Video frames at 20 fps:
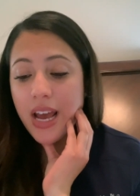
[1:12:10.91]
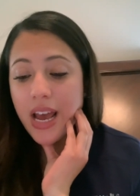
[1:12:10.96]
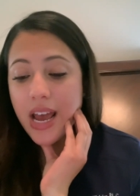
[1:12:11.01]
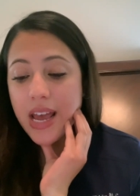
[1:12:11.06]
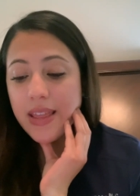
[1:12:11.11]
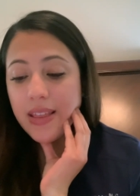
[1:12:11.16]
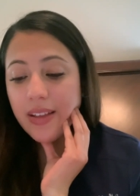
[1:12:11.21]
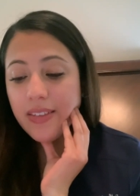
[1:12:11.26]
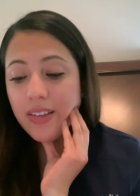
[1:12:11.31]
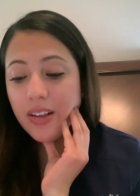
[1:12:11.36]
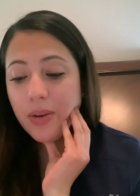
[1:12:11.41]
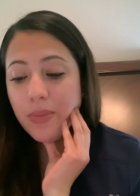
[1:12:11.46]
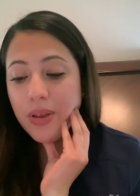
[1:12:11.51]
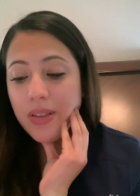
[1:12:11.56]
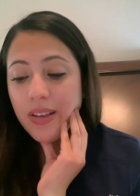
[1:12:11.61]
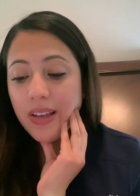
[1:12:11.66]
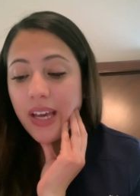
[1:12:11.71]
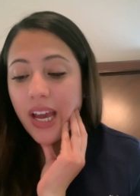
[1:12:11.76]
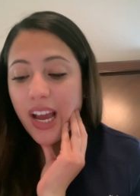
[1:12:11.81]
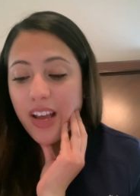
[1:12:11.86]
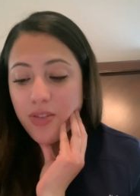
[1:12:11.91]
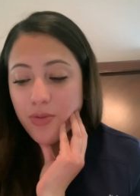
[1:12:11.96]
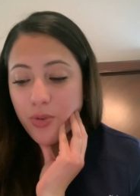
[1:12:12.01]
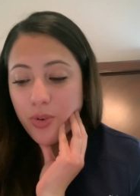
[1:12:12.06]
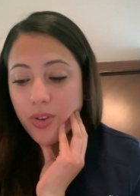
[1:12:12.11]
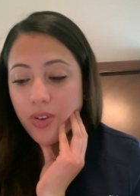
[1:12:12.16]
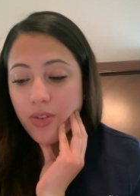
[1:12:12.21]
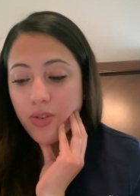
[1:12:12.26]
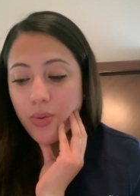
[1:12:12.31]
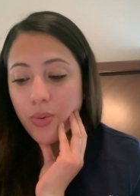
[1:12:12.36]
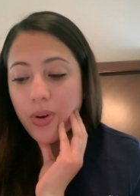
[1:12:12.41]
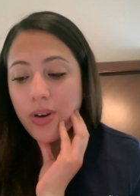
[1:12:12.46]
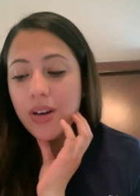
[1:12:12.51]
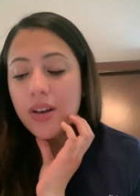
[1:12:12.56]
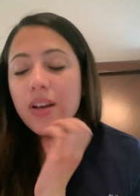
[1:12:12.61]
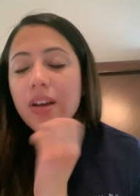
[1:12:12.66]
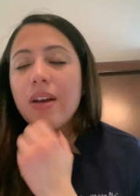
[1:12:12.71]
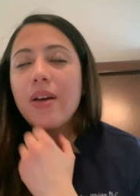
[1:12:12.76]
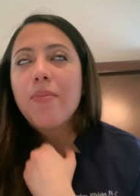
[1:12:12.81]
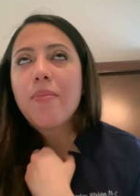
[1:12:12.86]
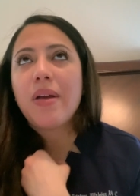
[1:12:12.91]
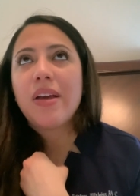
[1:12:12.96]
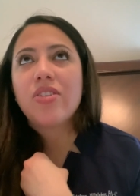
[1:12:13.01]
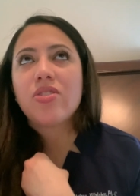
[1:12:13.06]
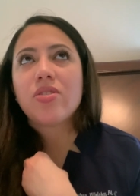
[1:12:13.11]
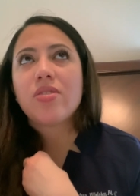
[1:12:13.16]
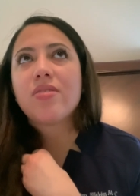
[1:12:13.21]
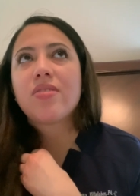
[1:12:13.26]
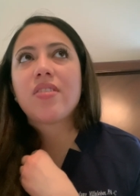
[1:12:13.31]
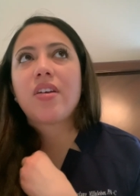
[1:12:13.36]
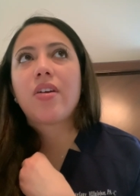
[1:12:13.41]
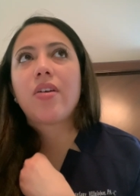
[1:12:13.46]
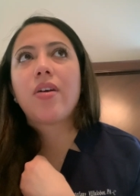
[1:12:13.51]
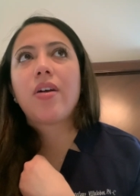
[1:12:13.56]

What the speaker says: and that's going to be the case for this one. Patients that